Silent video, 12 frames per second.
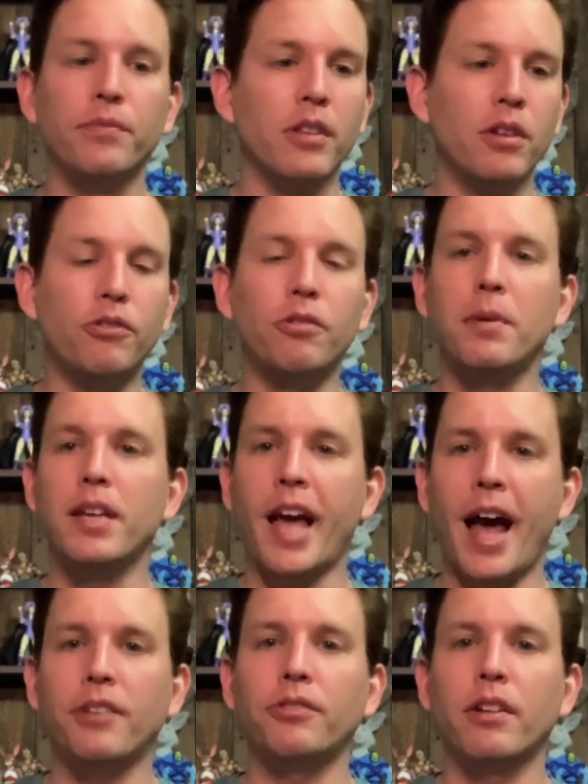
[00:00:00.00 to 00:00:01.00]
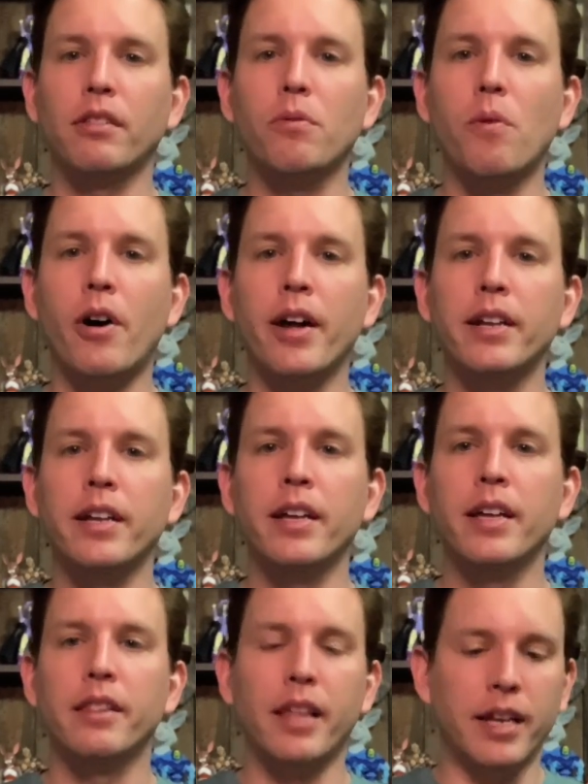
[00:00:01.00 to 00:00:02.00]
You should be casting the one
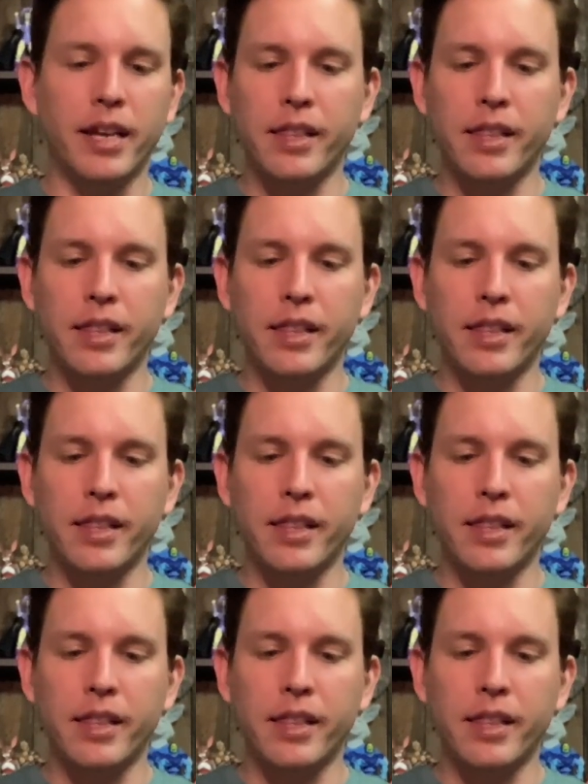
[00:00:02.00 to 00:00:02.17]
that in